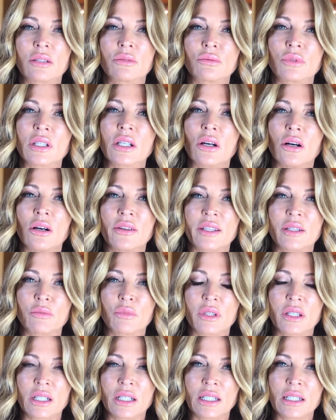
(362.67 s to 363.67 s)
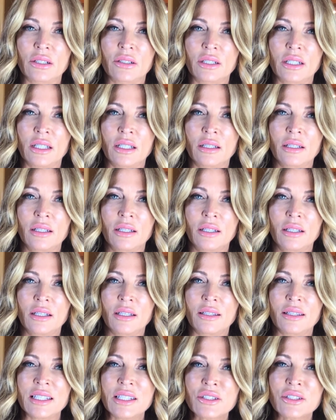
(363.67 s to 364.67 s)
recall them with clarity.
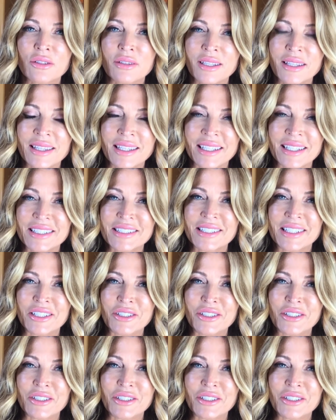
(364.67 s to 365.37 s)
These are the things that